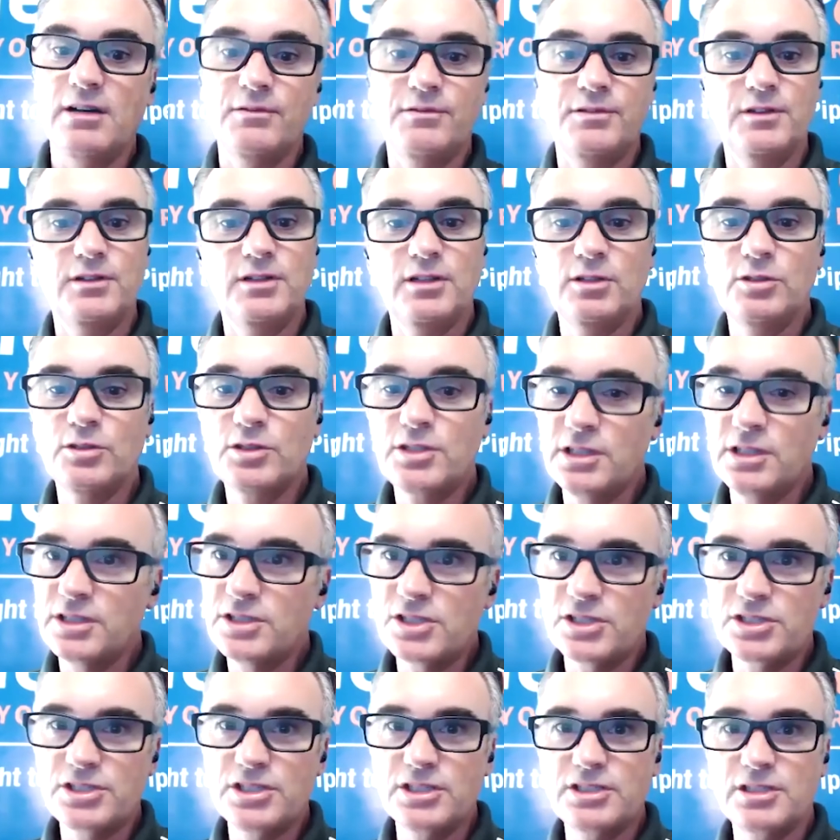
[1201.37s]
if you're not looking at
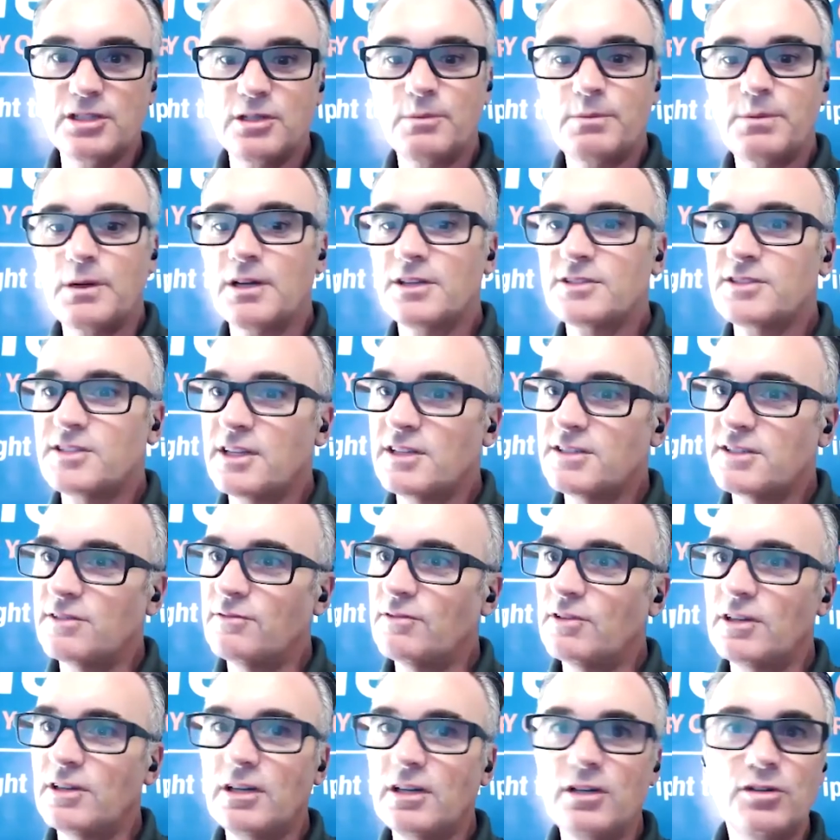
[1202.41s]
your digital process, if
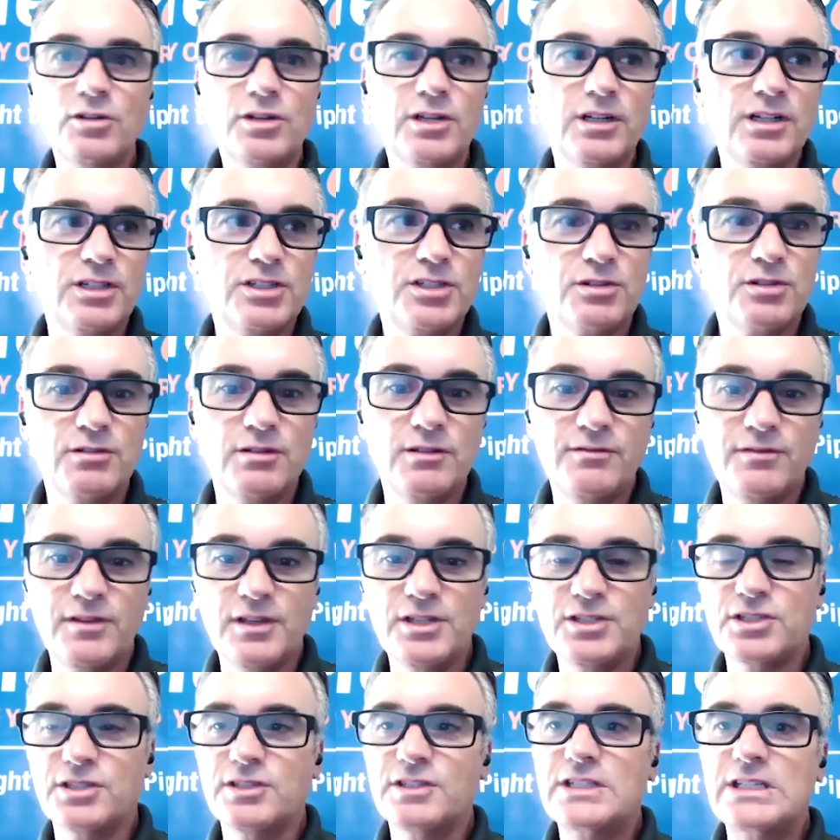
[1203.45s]
you're not looking at your
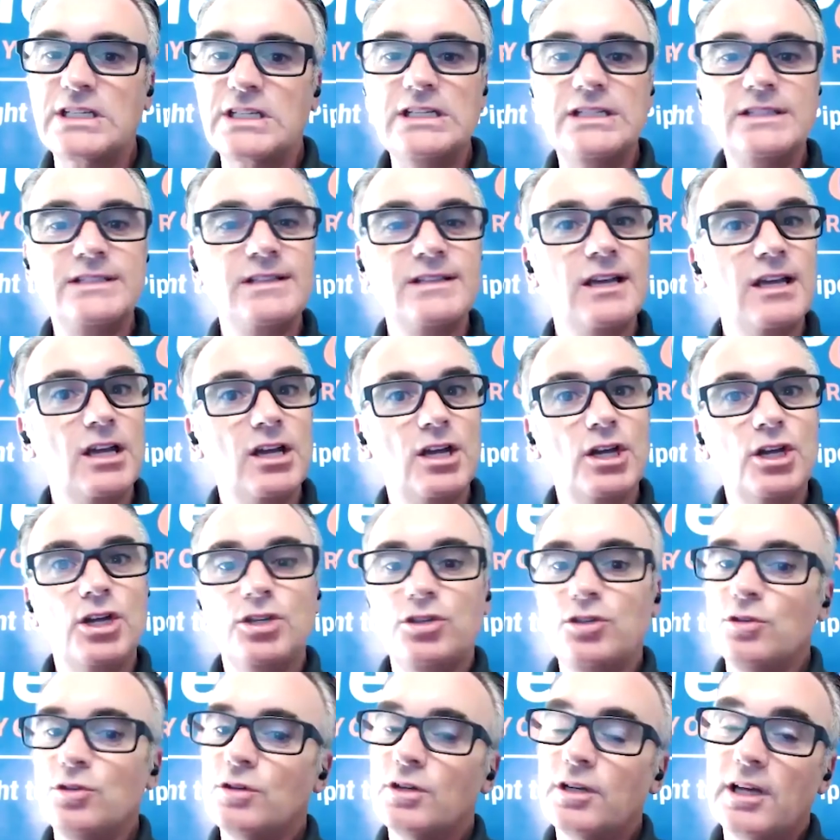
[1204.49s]
efficiencies,
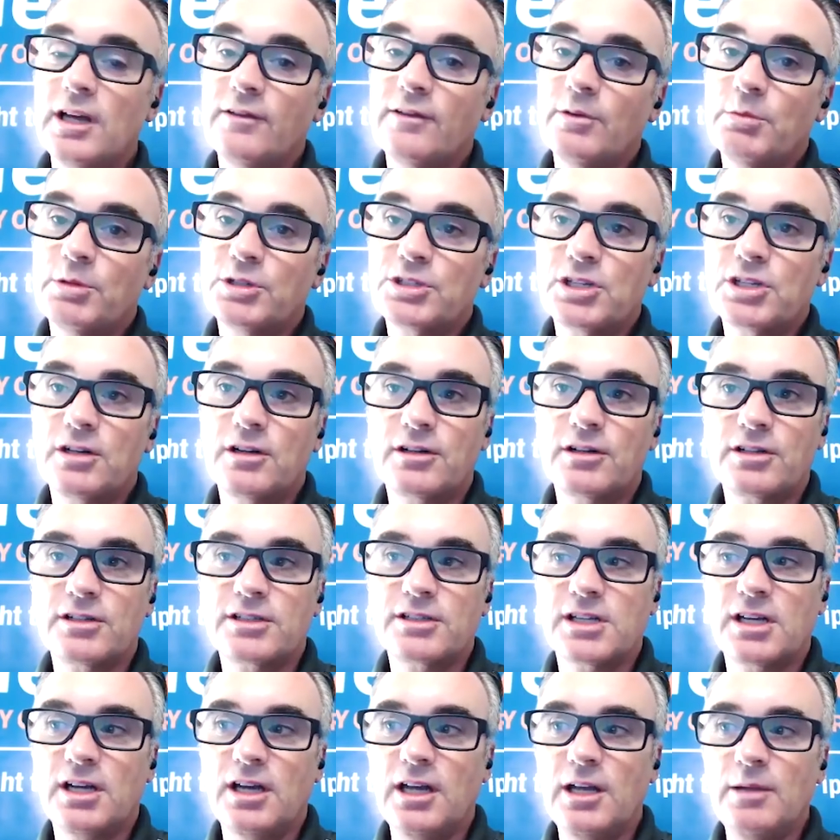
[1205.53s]
you're going to have a much harder
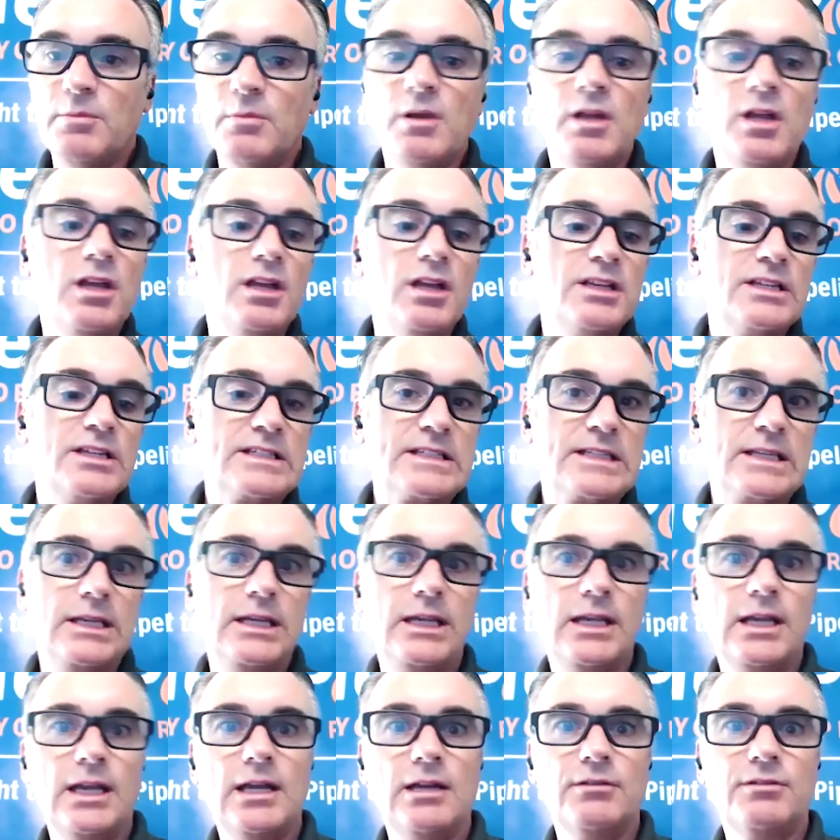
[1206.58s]
time
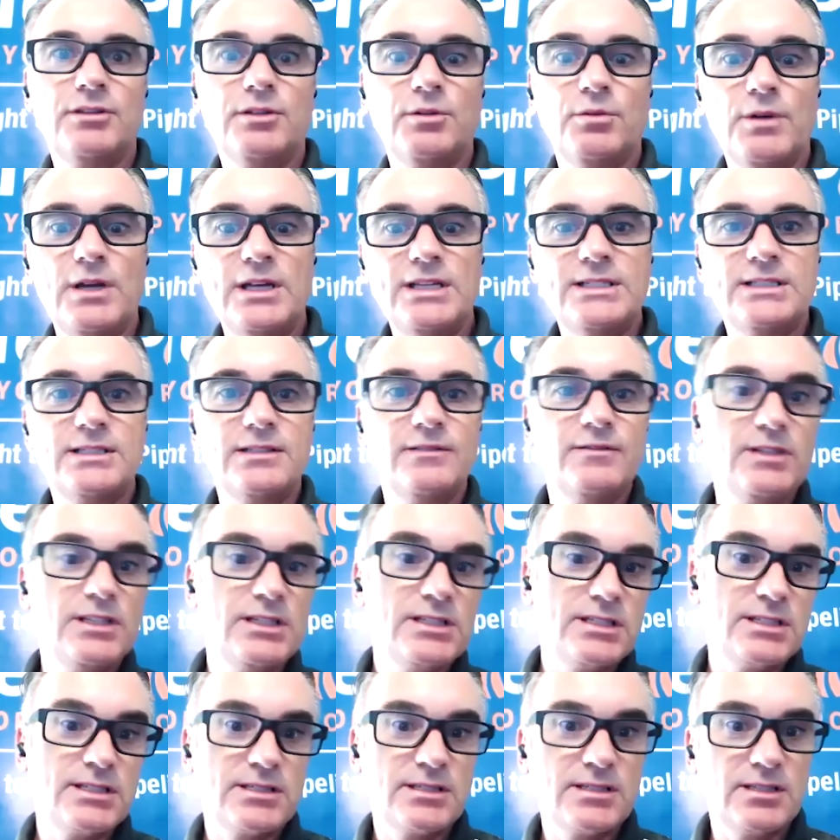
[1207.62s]
seeing out the rest of
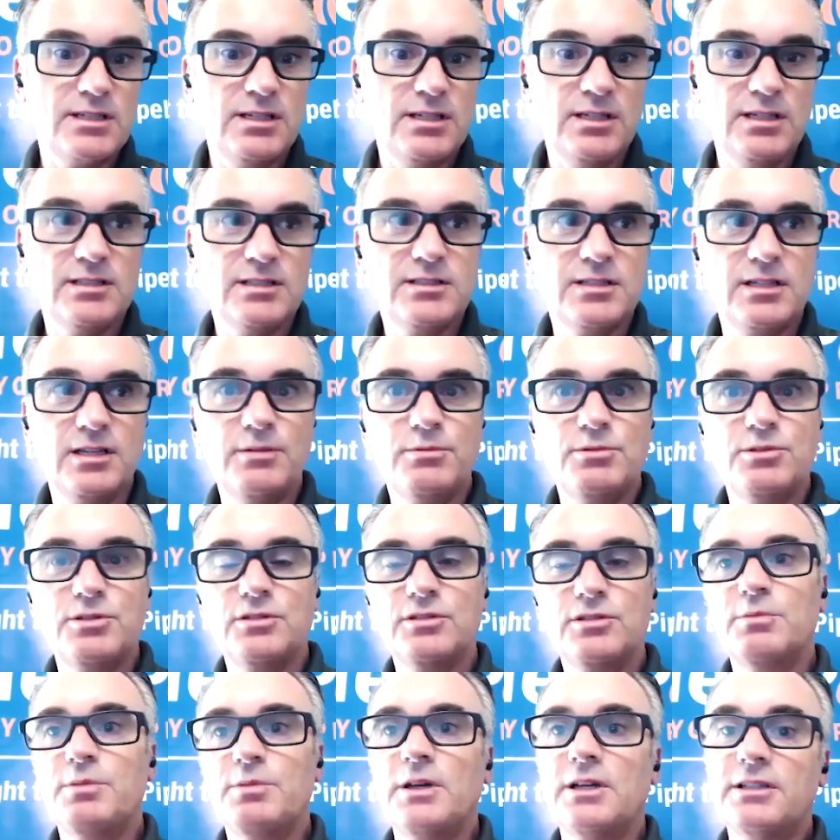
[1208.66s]
this uh, time during
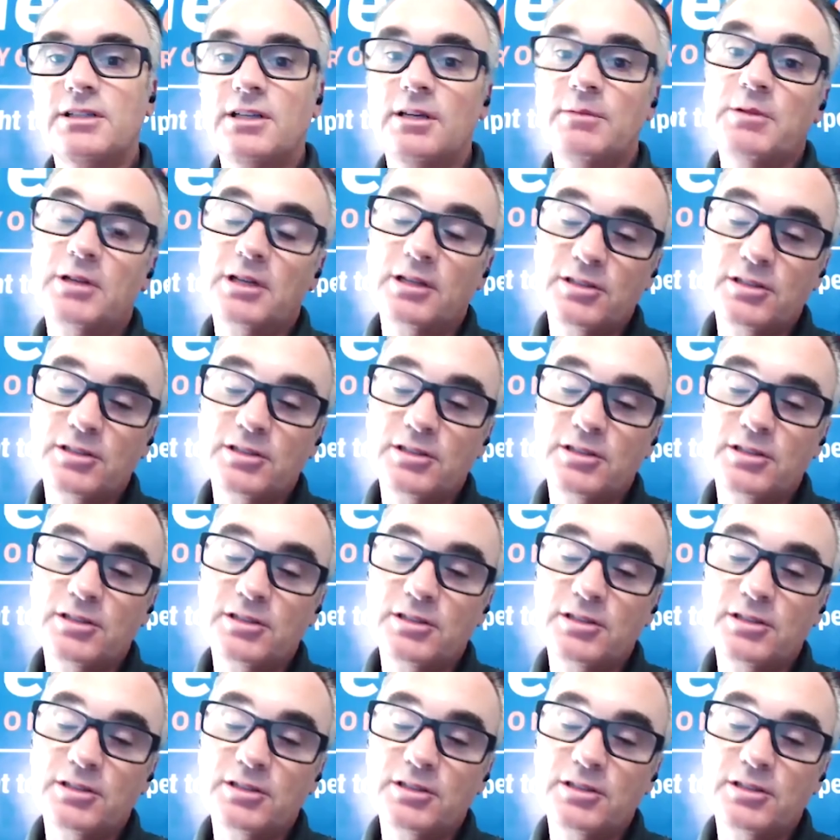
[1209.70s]
the pandemic.